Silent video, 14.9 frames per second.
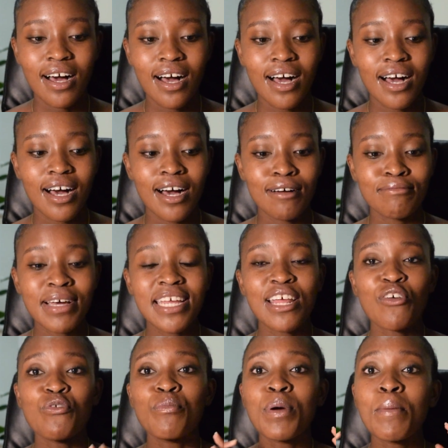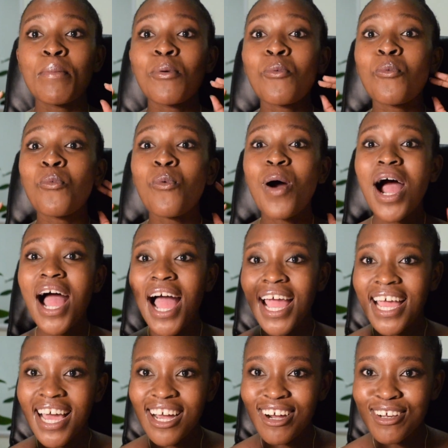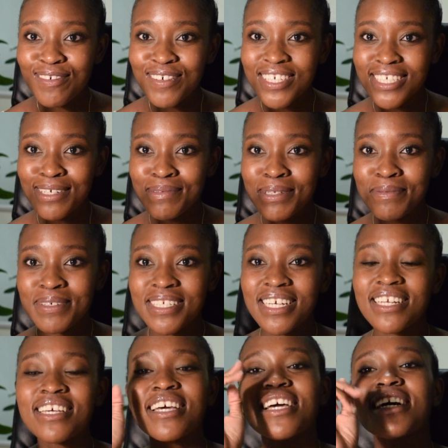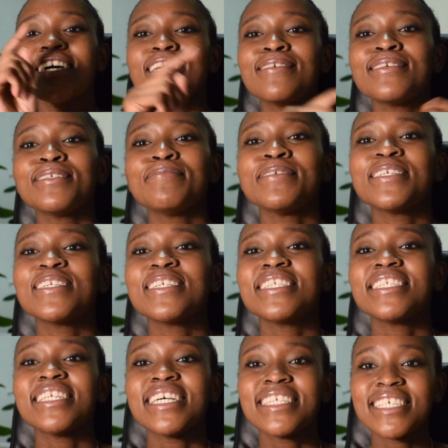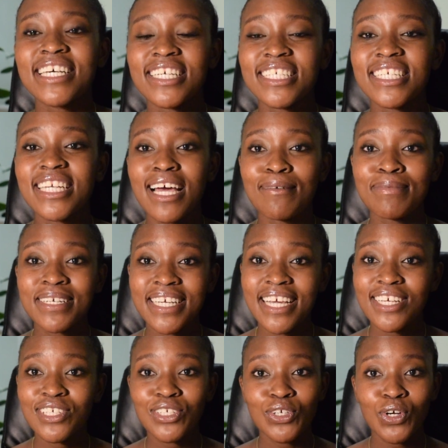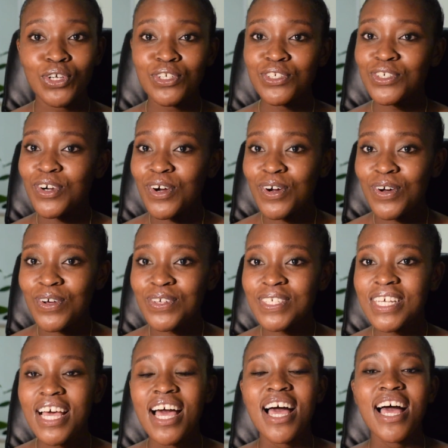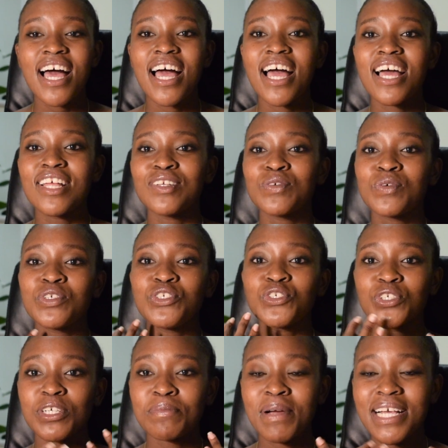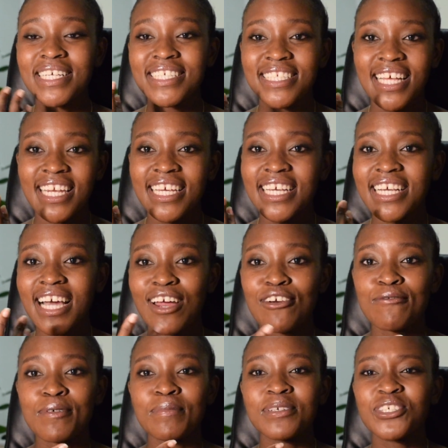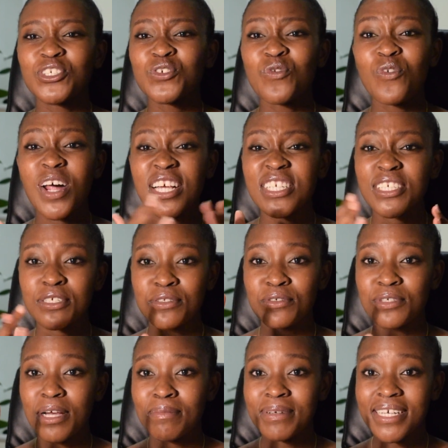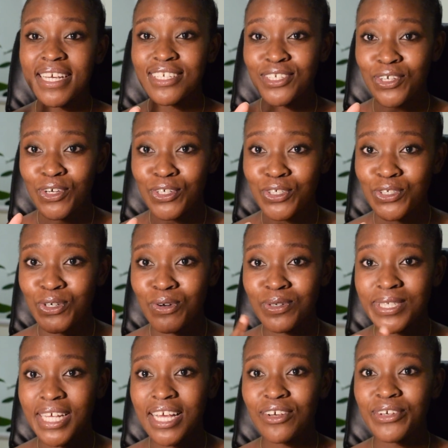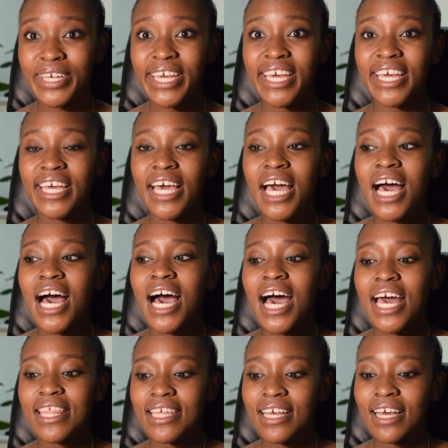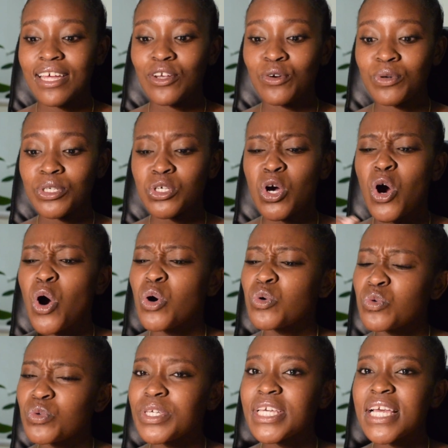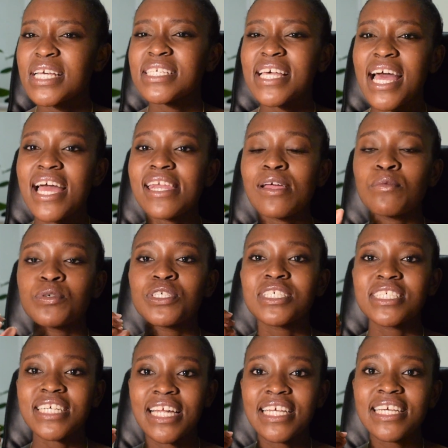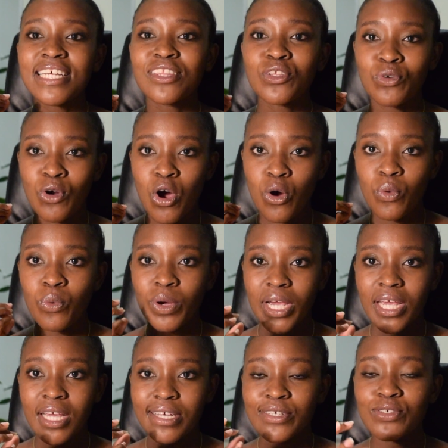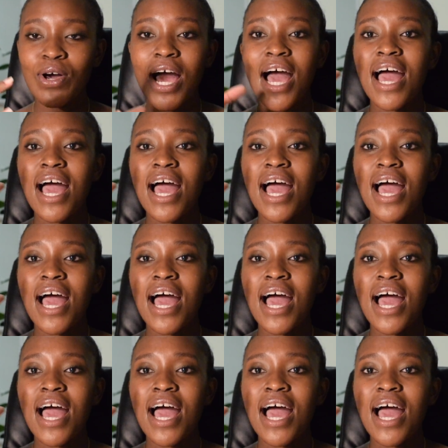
And I remember why I got 40-something%. It was because they tested application controls. And during my studying, I remember just rushing through application controls. Like, okay, I think I know it. Oh yes, and I was studying it the wrong way. So